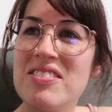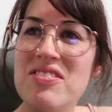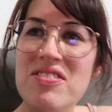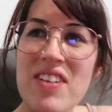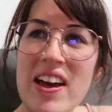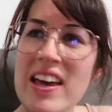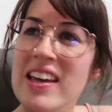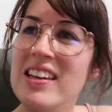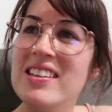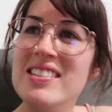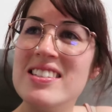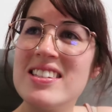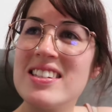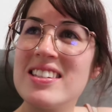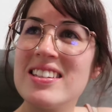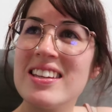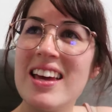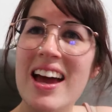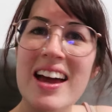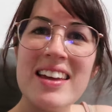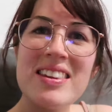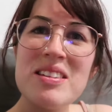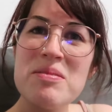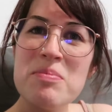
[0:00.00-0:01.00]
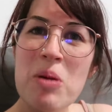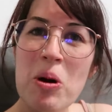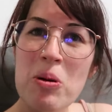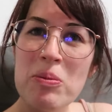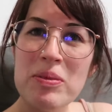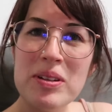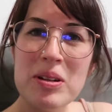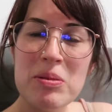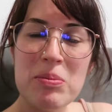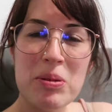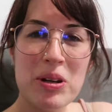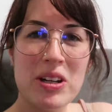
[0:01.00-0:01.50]
phase at the
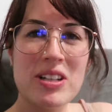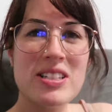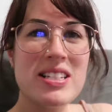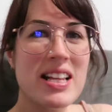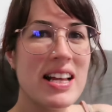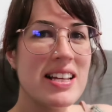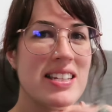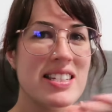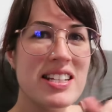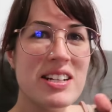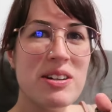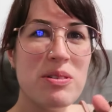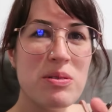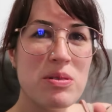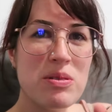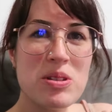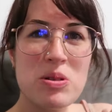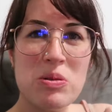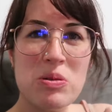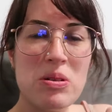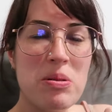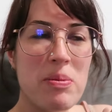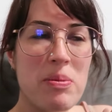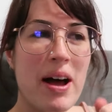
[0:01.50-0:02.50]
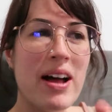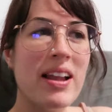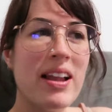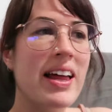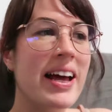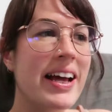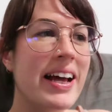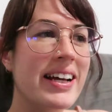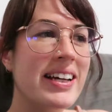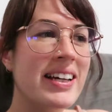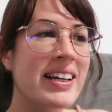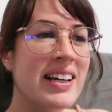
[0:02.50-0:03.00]
moment, because last year it was all about
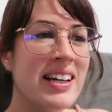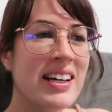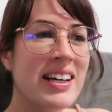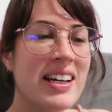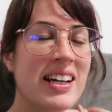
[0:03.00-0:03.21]
like